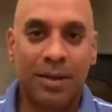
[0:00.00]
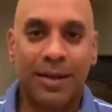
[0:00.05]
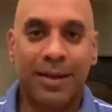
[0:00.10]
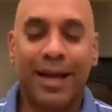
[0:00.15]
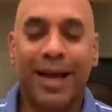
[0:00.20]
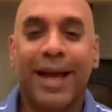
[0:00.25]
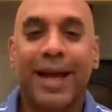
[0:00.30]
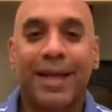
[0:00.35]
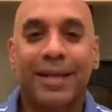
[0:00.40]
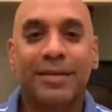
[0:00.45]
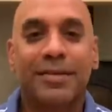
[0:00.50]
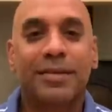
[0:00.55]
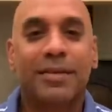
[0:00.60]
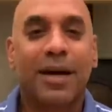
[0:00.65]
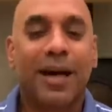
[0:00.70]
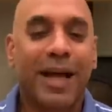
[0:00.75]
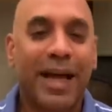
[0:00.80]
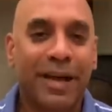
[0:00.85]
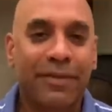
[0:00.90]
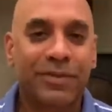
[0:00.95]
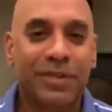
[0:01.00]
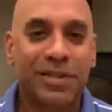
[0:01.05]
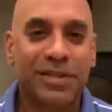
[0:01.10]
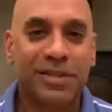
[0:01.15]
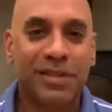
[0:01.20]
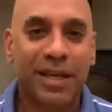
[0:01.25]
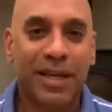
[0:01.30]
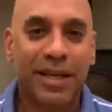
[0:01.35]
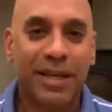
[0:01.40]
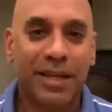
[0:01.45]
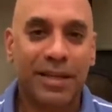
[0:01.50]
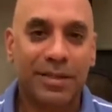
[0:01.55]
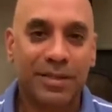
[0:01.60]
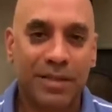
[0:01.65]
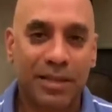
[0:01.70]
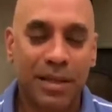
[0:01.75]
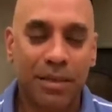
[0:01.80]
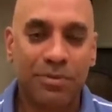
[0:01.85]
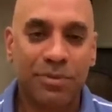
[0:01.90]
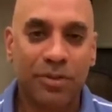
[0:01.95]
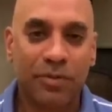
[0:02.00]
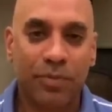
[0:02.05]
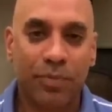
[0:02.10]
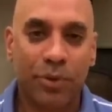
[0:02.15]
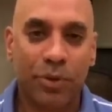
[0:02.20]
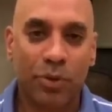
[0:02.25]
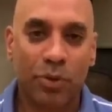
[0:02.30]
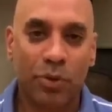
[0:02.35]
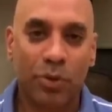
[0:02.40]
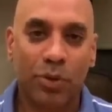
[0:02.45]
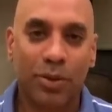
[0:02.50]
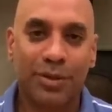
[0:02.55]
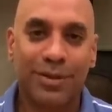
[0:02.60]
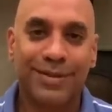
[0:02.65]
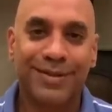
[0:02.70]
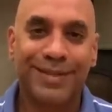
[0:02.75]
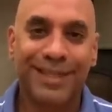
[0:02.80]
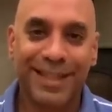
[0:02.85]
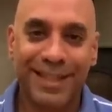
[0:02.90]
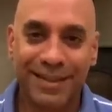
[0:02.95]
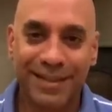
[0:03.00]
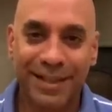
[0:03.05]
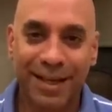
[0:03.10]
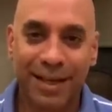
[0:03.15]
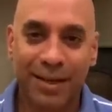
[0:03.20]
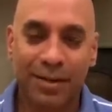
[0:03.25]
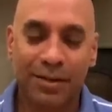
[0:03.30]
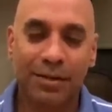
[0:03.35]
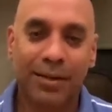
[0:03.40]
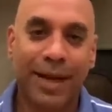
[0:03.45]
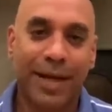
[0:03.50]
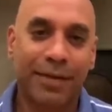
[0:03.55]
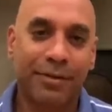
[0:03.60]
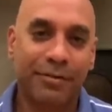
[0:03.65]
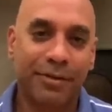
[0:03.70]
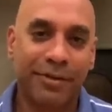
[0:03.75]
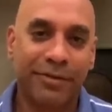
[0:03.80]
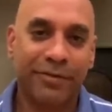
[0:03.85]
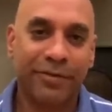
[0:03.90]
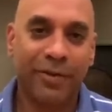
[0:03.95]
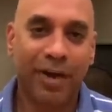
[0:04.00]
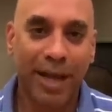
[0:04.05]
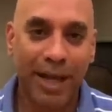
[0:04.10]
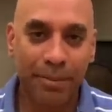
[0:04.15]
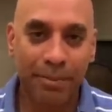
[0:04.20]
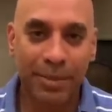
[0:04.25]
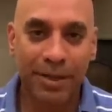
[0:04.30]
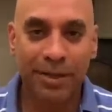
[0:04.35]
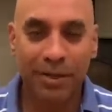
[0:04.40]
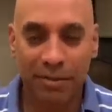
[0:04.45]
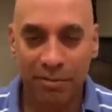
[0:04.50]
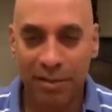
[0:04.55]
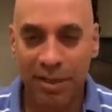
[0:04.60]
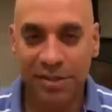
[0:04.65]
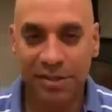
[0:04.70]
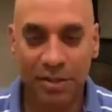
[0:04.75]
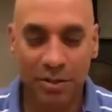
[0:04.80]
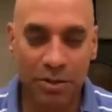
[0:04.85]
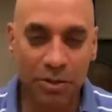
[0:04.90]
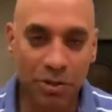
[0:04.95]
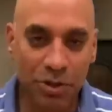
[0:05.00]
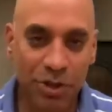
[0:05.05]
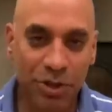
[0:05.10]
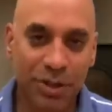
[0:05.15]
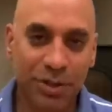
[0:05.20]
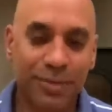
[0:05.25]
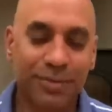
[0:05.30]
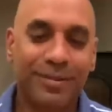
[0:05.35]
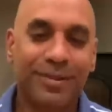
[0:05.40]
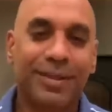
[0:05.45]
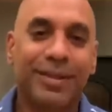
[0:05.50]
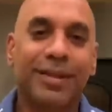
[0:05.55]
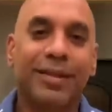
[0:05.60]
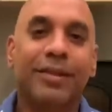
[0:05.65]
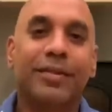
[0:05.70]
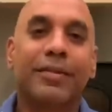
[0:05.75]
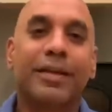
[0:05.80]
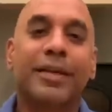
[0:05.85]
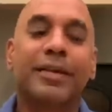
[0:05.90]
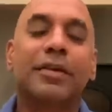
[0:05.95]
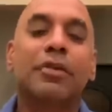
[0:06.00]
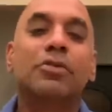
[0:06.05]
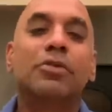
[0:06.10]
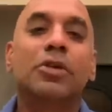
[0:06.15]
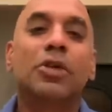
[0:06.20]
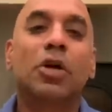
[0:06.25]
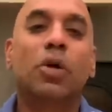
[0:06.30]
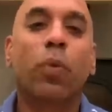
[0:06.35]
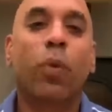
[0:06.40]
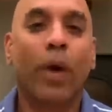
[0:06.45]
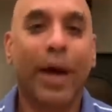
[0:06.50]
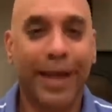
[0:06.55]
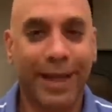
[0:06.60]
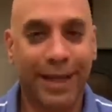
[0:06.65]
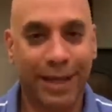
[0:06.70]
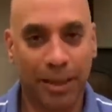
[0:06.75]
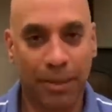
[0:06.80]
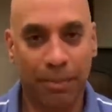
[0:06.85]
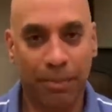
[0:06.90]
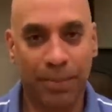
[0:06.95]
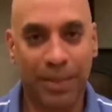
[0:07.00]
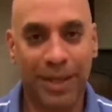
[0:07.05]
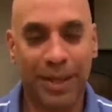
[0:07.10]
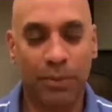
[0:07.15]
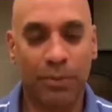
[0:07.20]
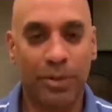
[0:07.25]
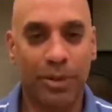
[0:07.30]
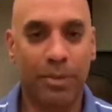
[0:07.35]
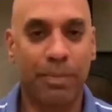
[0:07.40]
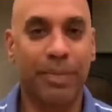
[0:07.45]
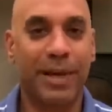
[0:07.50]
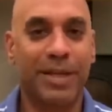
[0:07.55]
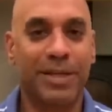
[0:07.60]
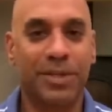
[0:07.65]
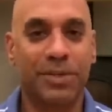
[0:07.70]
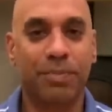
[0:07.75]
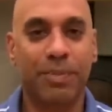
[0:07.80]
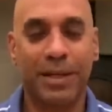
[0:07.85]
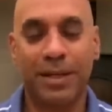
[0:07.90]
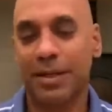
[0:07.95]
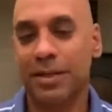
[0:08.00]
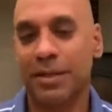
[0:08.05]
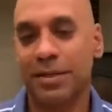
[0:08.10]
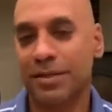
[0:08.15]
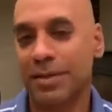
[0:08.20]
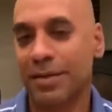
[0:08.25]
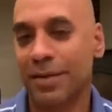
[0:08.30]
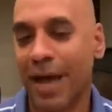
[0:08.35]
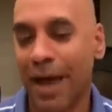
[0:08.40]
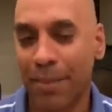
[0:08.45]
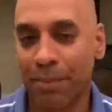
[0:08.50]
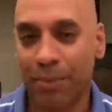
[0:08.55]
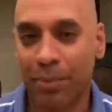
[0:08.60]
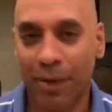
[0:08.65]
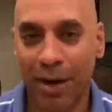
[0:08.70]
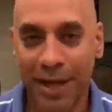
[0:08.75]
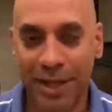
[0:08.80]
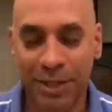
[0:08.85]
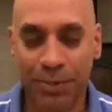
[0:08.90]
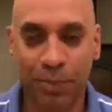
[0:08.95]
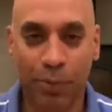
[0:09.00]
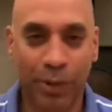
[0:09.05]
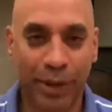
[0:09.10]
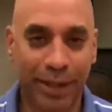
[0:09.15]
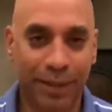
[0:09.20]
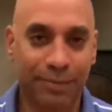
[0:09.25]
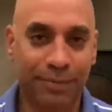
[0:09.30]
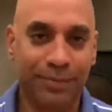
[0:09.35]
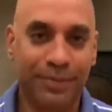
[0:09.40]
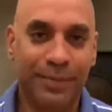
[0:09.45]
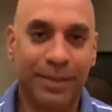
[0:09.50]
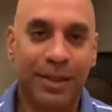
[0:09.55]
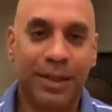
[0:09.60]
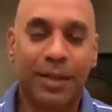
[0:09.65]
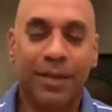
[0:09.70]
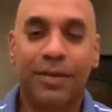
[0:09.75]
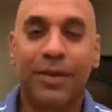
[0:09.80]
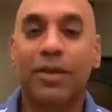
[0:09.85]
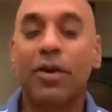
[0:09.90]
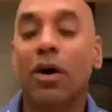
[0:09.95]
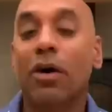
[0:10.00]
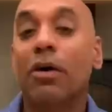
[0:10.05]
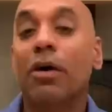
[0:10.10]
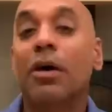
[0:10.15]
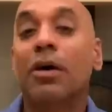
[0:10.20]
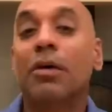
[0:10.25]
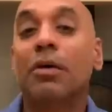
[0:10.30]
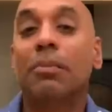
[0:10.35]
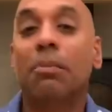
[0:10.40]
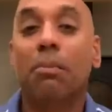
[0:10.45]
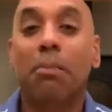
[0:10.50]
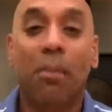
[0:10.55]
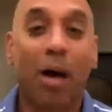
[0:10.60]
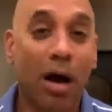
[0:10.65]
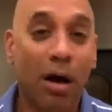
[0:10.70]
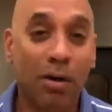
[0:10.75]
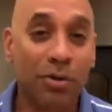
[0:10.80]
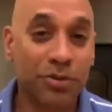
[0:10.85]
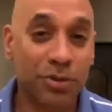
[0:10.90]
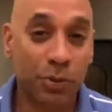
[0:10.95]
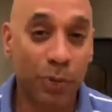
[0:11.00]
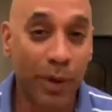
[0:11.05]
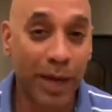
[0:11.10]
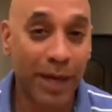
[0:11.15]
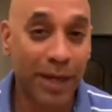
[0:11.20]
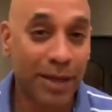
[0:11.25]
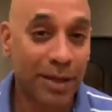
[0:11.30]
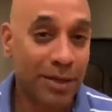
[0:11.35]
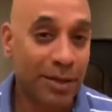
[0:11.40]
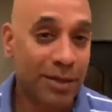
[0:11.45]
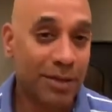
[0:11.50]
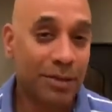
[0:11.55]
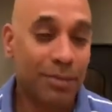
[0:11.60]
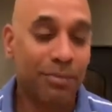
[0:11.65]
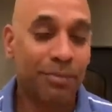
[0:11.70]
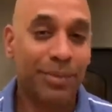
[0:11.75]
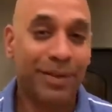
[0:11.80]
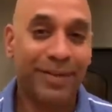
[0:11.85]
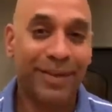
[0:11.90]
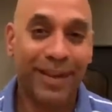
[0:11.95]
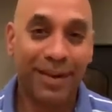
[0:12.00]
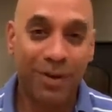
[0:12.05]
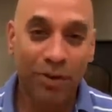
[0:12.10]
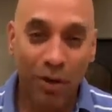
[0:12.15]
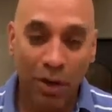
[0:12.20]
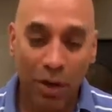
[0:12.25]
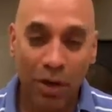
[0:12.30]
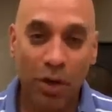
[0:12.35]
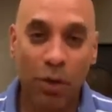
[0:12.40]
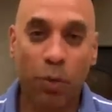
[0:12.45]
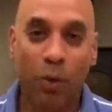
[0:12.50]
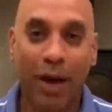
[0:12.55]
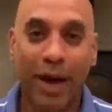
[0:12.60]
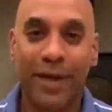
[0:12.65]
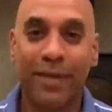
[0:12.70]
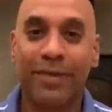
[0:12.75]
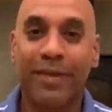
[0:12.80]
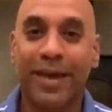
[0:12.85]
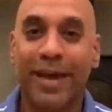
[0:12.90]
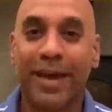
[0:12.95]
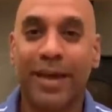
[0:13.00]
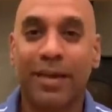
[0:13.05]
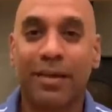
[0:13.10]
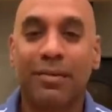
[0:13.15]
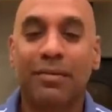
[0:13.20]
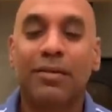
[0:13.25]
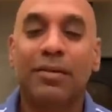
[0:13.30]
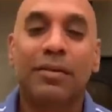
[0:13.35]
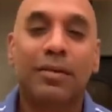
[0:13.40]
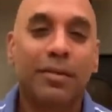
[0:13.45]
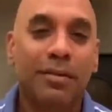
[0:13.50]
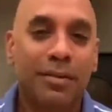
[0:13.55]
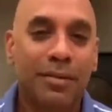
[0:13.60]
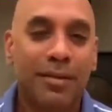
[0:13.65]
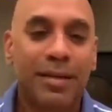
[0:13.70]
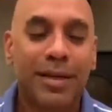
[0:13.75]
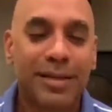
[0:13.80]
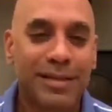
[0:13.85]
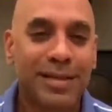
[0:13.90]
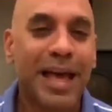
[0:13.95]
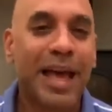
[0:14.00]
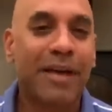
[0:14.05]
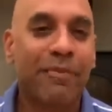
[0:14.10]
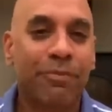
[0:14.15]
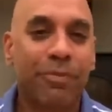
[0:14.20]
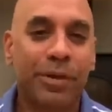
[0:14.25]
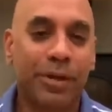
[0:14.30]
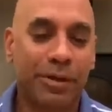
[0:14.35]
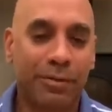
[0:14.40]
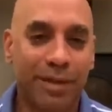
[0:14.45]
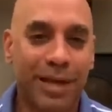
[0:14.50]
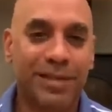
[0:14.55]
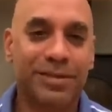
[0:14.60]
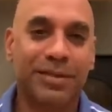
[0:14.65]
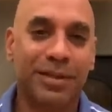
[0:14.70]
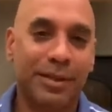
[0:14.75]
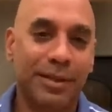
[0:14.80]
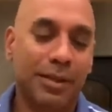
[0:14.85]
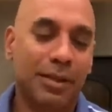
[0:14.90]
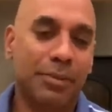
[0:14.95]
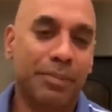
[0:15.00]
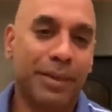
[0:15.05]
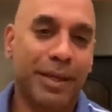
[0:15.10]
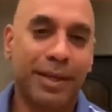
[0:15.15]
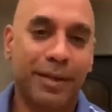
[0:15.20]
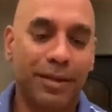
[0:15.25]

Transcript: And I have to say, in terms of pure detail and refinement and resolution, they don't quite compete with the best speakers at that price point. They're not miles away, but they're not quite there. Things have progressed a little bit in